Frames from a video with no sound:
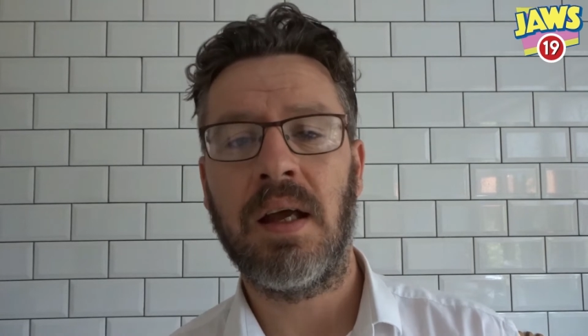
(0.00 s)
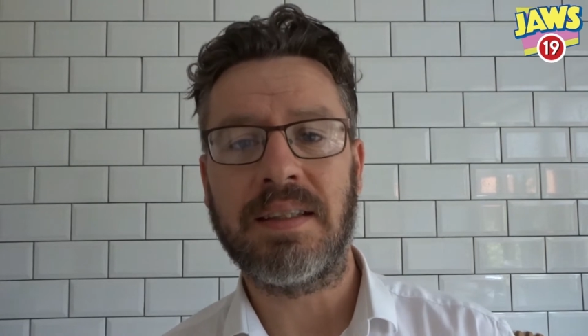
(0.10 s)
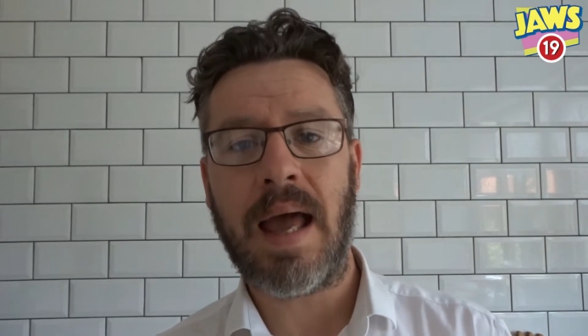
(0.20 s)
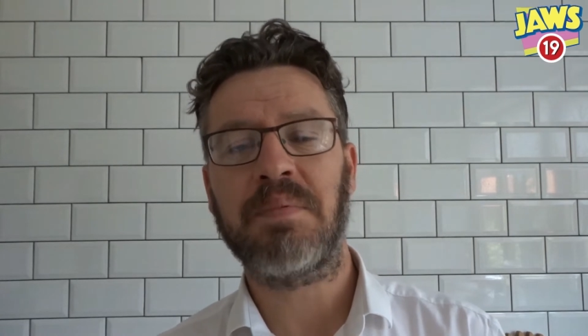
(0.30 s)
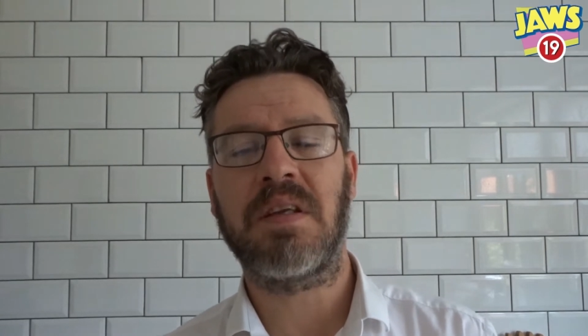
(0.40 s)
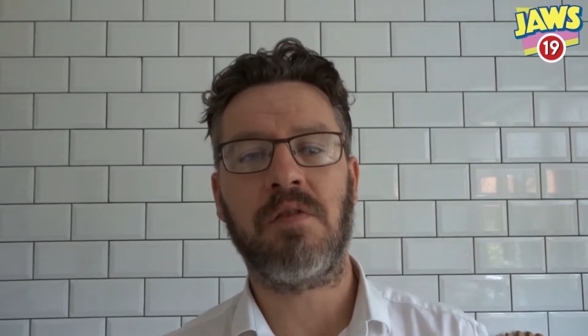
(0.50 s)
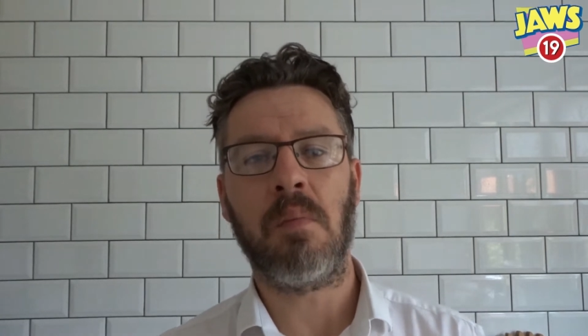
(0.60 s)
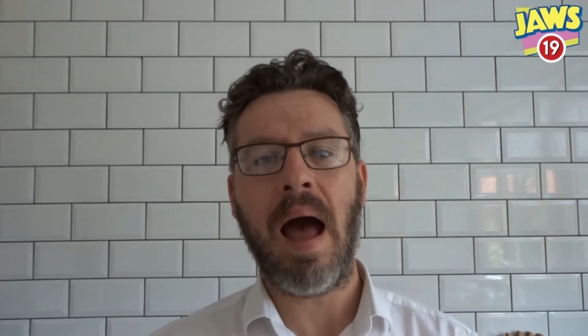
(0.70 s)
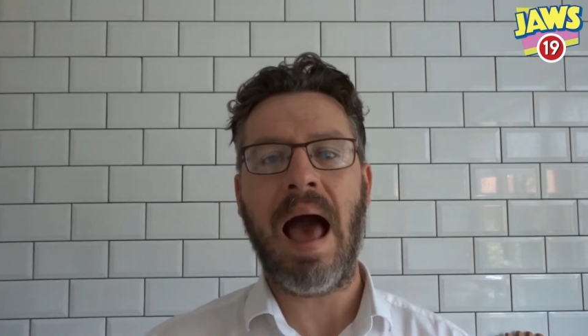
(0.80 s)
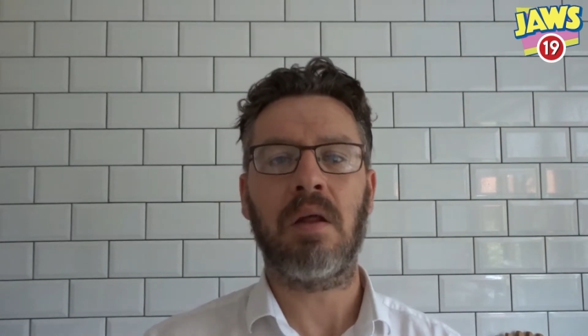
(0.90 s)
adapted from
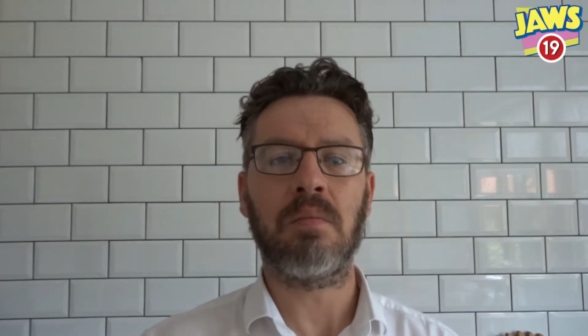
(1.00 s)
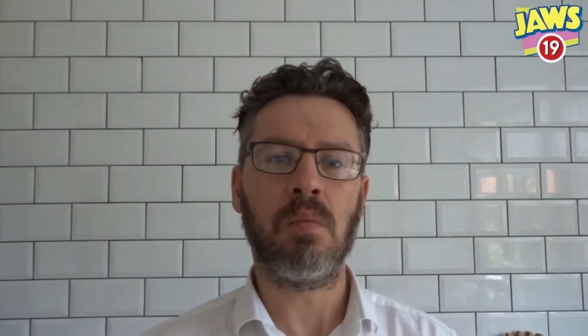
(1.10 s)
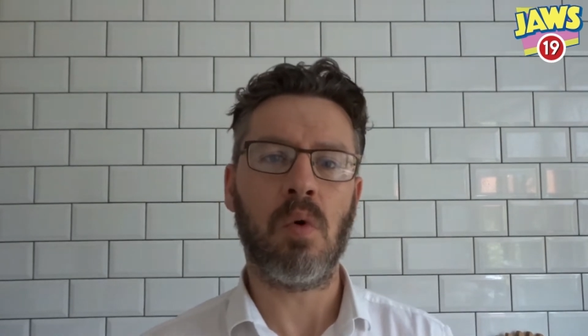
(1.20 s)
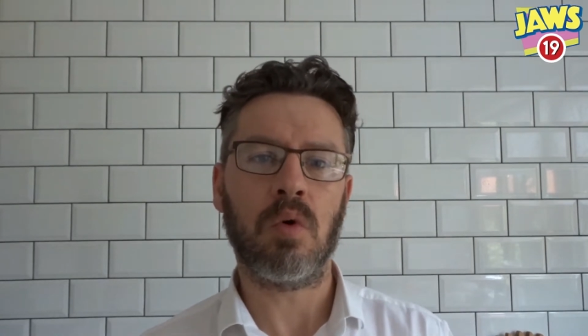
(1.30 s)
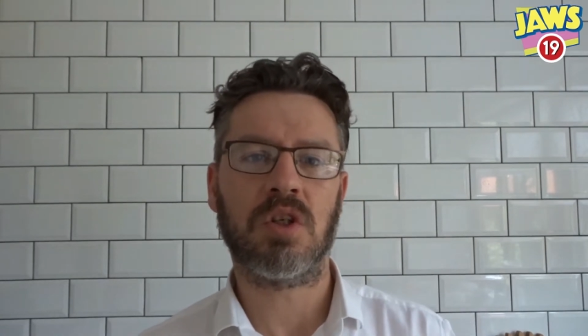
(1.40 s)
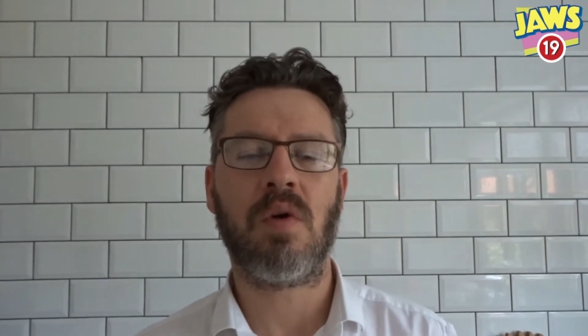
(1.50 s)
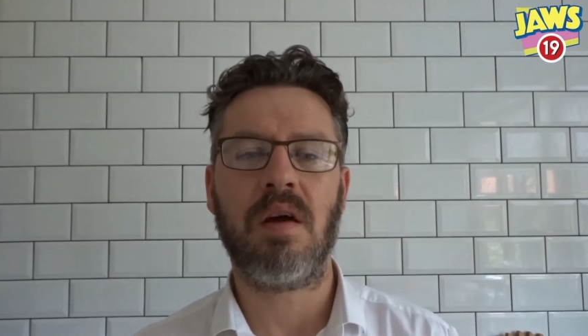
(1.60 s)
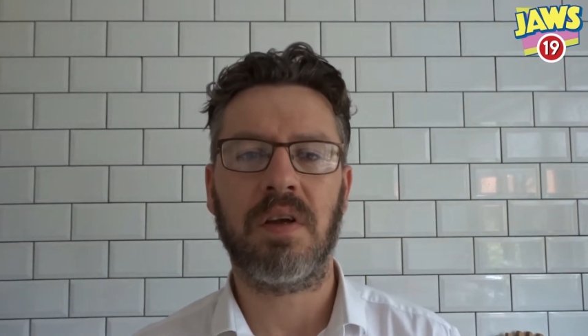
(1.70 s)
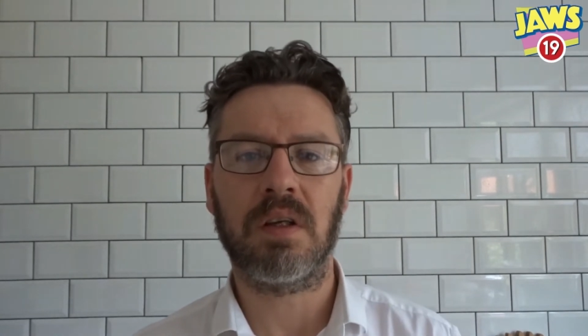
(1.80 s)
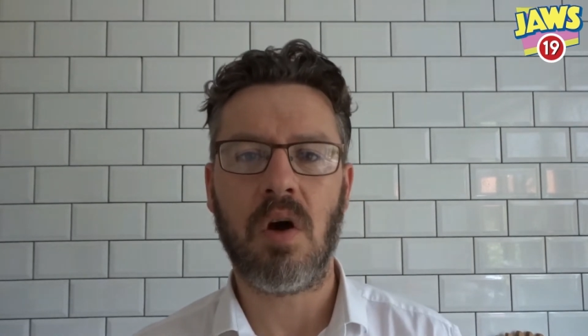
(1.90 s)
Alan Moore's
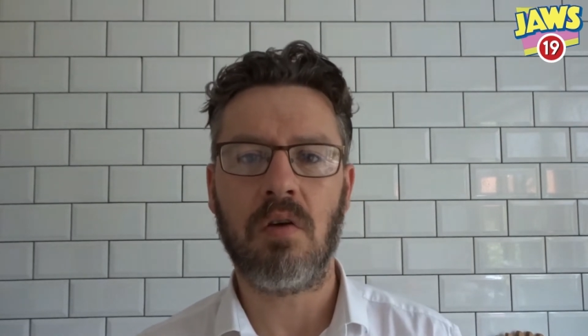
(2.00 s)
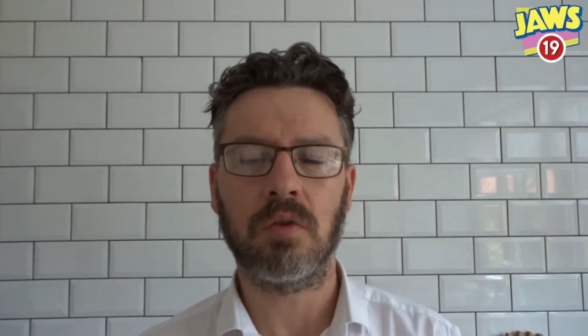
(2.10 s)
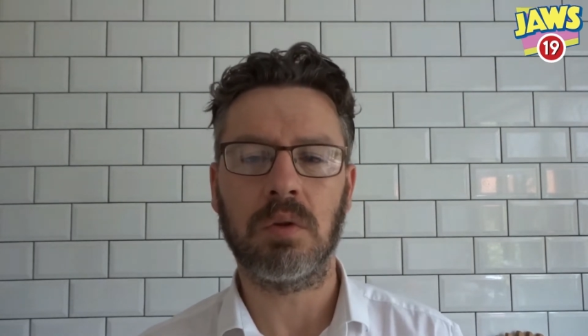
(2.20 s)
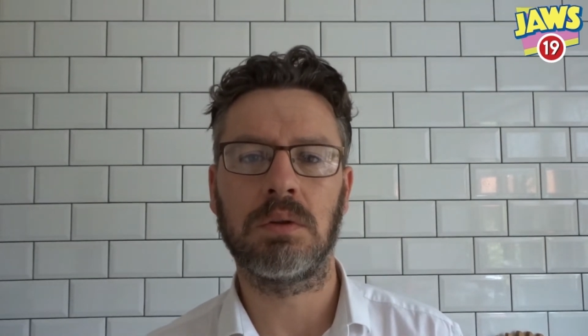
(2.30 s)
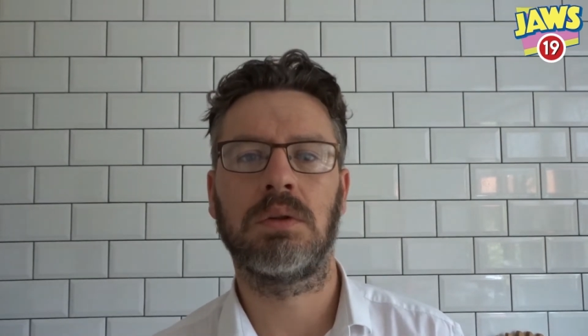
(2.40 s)
graphic novel.